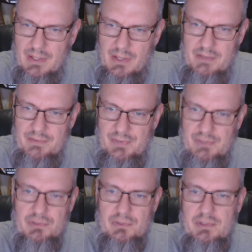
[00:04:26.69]

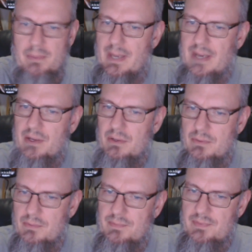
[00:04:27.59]
artificial
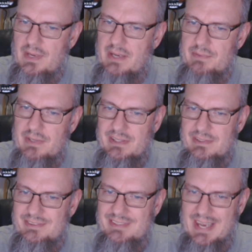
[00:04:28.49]
tobacco
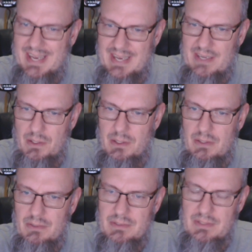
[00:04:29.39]
flavorings at all,